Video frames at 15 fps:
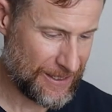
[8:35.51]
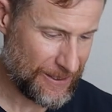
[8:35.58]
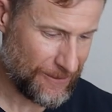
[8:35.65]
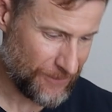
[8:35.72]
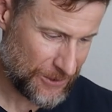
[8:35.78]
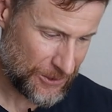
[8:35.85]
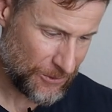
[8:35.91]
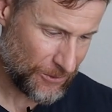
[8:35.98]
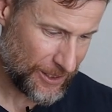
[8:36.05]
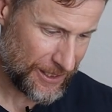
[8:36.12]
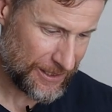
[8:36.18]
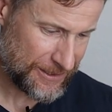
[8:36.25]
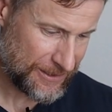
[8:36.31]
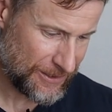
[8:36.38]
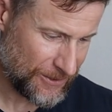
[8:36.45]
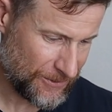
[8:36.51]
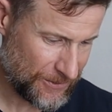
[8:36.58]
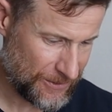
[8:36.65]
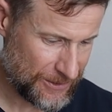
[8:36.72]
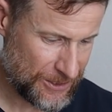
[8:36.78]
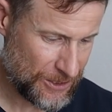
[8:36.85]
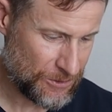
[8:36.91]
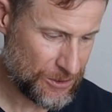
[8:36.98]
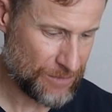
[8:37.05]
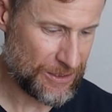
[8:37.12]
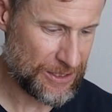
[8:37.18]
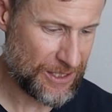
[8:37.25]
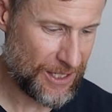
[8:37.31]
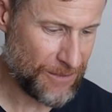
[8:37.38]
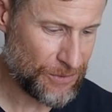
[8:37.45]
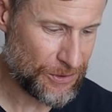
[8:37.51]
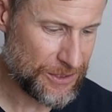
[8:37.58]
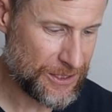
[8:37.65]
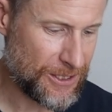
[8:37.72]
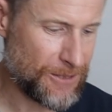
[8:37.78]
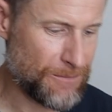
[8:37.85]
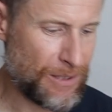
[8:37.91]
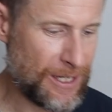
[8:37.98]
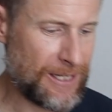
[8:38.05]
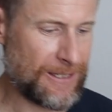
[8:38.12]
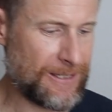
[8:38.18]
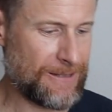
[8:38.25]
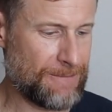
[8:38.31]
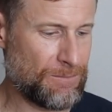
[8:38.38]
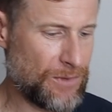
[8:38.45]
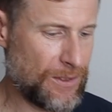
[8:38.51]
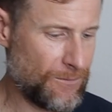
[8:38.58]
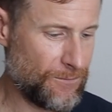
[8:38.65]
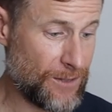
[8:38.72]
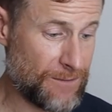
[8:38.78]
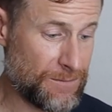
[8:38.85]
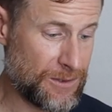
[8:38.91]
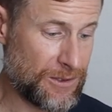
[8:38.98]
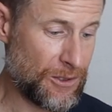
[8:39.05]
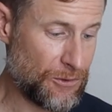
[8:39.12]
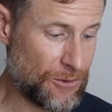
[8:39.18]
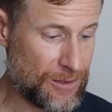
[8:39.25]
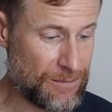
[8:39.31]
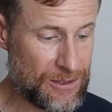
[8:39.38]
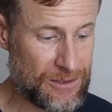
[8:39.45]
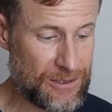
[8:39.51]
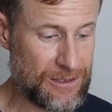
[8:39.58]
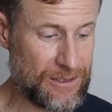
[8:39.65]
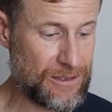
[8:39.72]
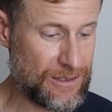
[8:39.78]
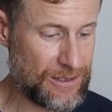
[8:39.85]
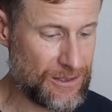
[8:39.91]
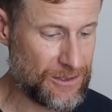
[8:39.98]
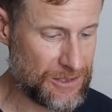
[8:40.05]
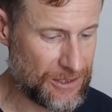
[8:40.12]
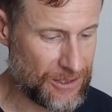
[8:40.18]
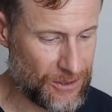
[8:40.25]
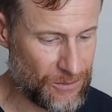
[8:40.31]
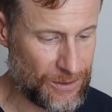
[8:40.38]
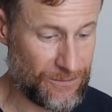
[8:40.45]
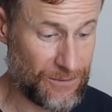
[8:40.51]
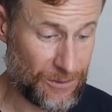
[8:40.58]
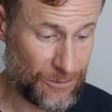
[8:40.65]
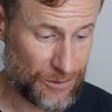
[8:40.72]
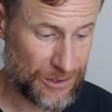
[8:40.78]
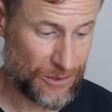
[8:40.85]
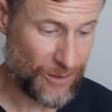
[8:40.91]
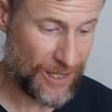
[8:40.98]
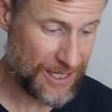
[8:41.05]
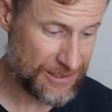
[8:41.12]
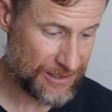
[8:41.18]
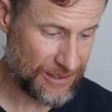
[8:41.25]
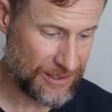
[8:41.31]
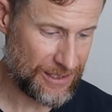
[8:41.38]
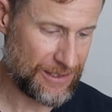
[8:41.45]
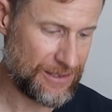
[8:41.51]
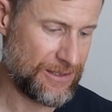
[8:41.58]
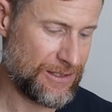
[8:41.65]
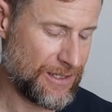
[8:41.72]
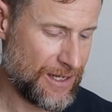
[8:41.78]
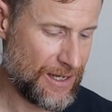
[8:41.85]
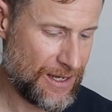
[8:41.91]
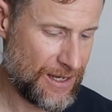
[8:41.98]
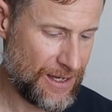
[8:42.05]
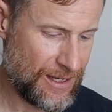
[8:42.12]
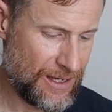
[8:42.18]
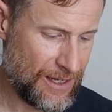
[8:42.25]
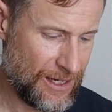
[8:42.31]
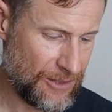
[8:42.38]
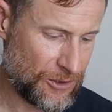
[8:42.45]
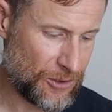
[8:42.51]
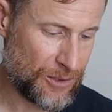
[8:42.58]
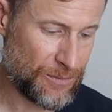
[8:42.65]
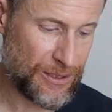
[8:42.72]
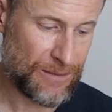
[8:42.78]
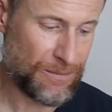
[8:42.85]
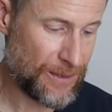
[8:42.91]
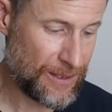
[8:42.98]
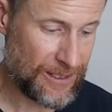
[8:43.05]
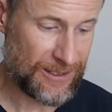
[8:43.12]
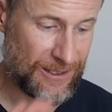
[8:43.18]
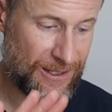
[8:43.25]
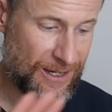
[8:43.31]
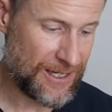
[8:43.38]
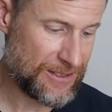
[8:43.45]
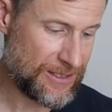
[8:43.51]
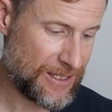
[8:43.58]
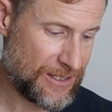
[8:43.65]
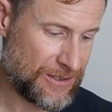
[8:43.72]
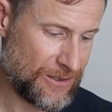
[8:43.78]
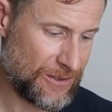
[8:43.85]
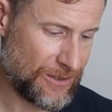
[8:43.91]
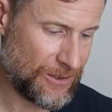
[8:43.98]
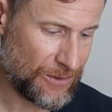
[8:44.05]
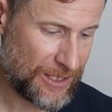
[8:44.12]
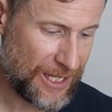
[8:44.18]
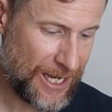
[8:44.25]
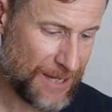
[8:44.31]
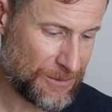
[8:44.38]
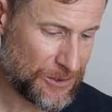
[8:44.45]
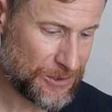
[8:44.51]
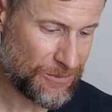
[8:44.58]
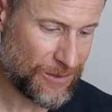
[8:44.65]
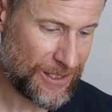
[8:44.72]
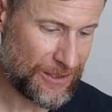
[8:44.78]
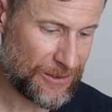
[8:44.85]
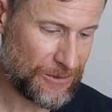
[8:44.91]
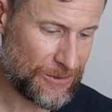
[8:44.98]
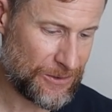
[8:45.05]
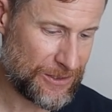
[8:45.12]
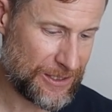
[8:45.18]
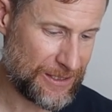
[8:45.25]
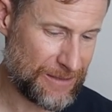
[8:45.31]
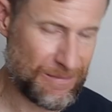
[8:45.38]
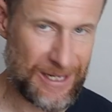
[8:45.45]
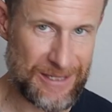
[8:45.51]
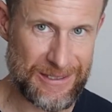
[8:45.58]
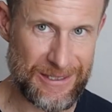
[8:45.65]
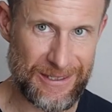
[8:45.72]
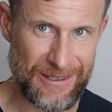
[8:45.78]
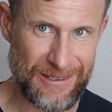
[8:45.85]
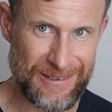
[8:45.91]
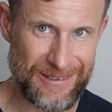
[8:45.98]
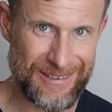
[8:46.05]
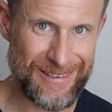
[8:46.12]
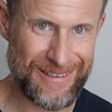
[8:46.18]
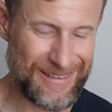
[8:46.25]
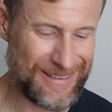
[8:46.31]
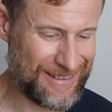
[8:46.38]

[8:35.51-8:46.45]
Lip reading: if it's correct, it shows some examples here back 5 million to 30 million years ago, whenever it was grasslands out there in the Big Bend and not desert, there were camels, rhinos, and mastodons.